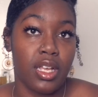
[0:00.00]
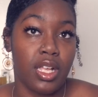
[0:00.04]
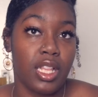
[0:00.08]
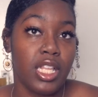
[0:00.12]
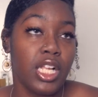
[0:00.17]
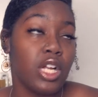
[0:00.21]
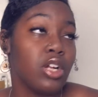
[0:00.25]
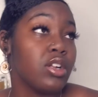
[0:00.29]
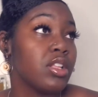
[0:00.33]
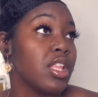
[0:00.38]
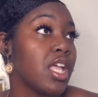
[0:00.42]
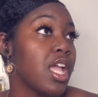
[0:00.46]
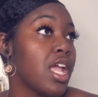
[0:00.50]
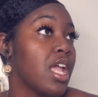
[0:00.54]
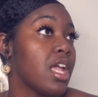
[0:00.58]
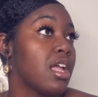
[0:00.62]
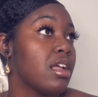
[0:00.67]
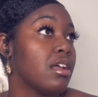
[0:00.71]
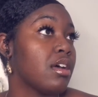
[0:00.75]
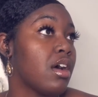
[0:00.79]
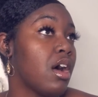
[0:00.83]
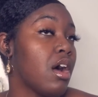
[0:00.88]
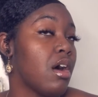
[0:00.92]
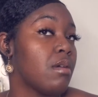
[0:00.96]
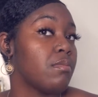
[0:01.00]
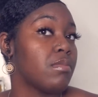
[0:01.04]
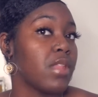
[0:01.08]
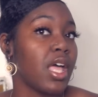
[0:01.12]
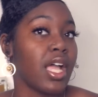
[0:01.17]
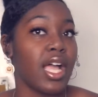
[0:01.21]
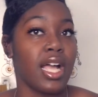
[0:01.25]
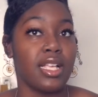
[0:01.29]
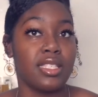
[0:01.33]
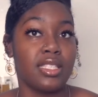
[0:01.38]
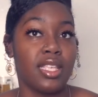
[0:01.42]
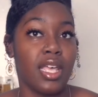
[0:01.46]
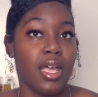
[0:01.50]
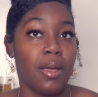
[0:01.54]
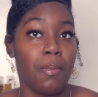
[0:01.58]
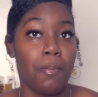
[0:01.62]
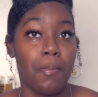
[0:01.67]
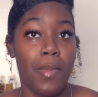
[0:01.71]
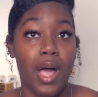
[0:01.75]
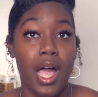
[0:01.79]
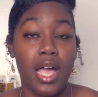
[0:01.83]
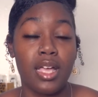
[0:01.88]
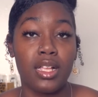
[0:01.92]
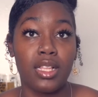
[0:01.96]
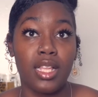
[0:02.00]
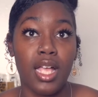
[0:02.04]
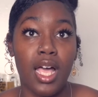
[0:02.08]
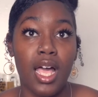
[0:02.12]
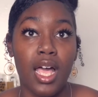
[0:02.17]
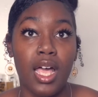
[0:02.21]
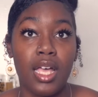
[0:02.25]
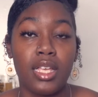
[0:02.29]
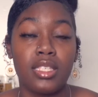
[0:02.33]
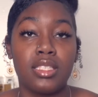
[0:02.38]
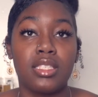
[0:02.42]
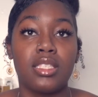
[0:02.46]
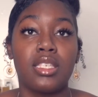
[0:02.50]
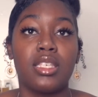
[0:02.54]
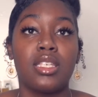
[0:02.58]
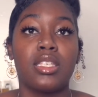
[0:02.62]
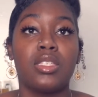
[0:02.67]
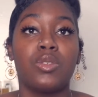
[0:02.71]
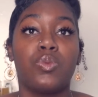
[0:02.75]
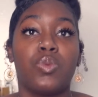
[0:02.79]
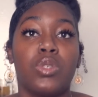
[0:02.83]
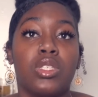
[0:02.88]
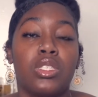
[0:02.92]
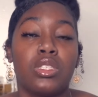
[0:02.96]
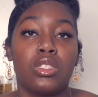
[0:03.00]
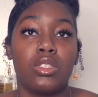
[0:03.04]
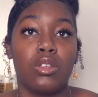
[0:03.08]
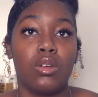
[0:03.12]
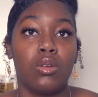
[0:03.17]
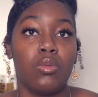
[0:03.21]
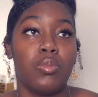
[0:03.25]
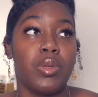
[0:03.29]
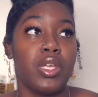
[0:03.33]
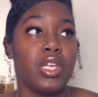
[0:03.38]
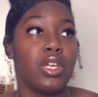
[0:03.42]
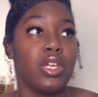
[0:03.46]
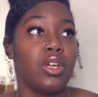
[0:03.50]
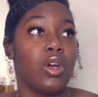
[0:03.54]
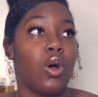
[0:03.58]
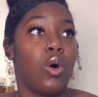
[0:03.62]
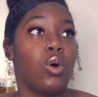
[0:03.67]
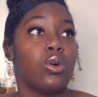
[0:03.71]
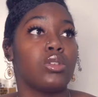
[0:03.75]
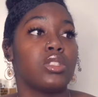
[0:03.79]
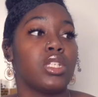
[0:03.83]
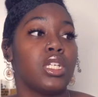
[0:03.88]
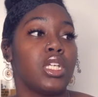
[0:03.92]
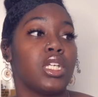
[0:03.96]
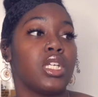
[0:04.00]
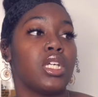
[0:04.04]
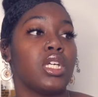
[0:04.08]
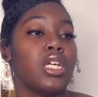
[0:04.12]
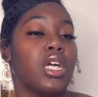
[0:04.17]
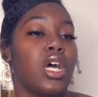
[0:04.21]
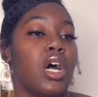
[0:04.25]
Clearly, like I said, my classes will still be holding